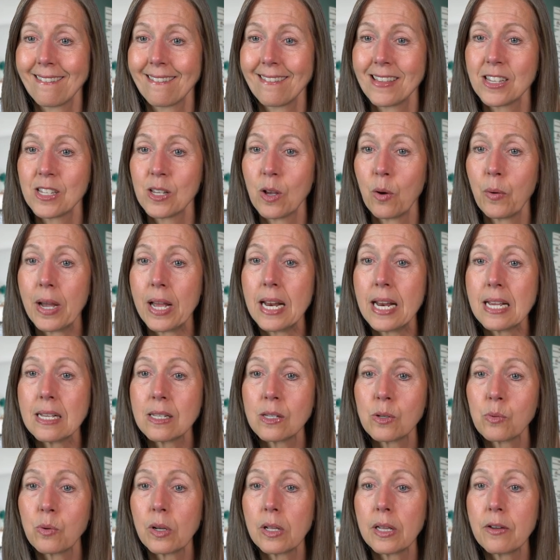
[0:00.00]
So it
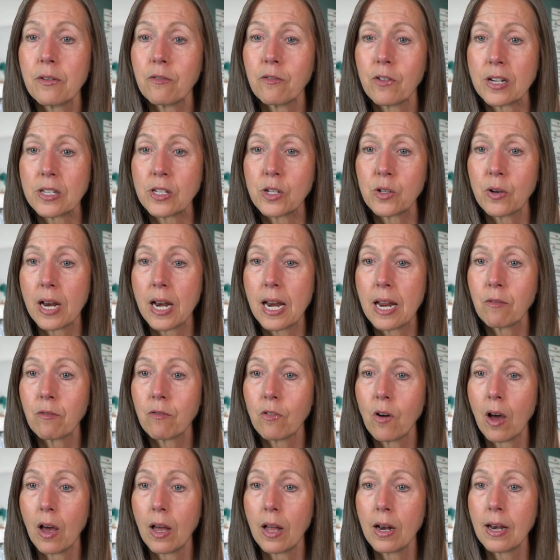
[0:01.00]
is really frustrating,
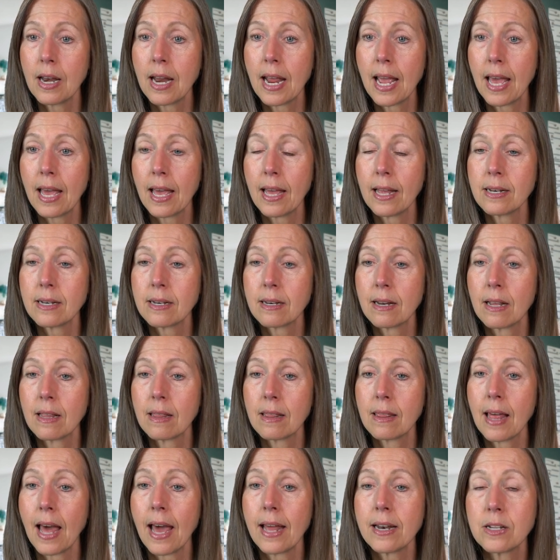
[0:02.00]
Fawn. And
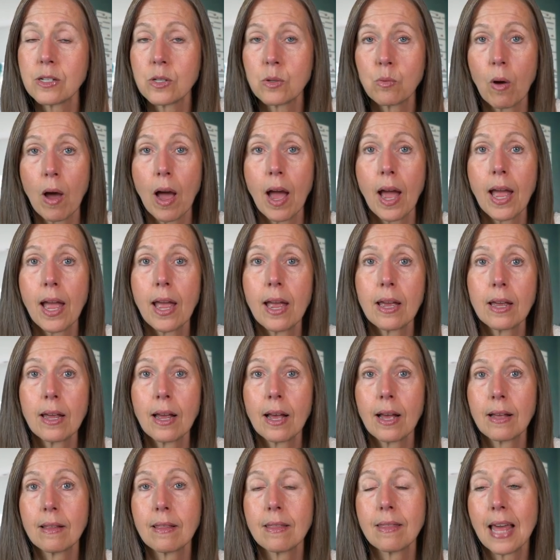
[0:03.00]
that is why,
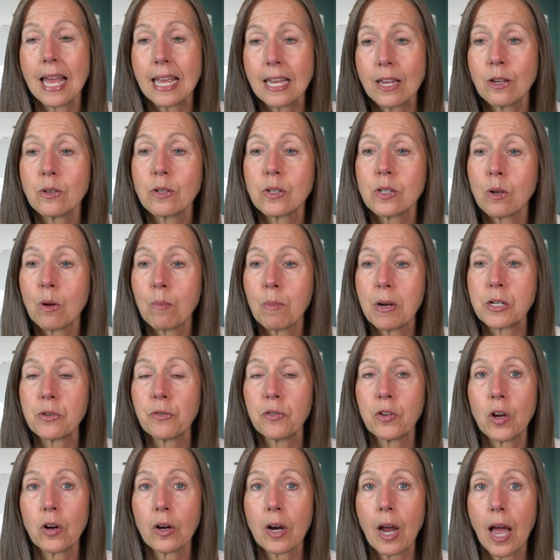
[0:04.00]
thank you so much
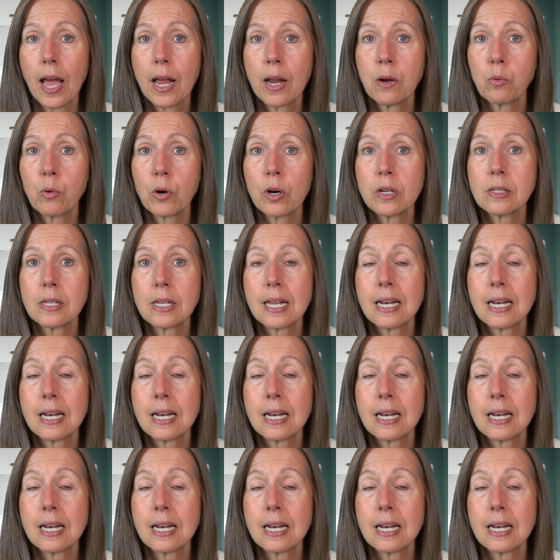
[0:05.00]
for your kind words.